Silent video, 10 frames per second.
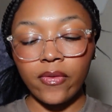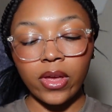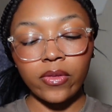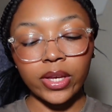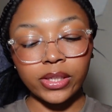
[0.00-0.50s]
And
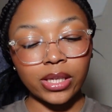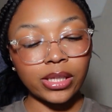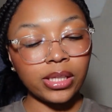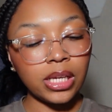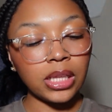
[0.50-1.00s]
then this
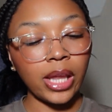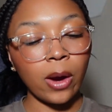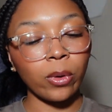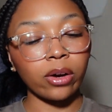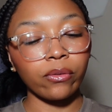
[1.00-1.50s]
is the
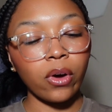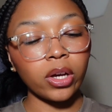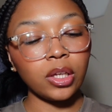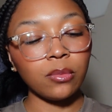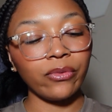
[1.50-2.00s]
Lightwork
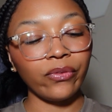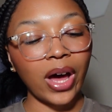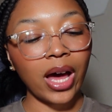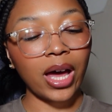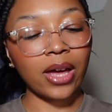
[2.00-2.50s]
Volume
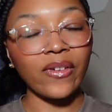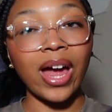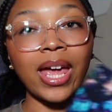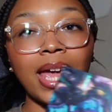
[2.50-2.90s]
5 I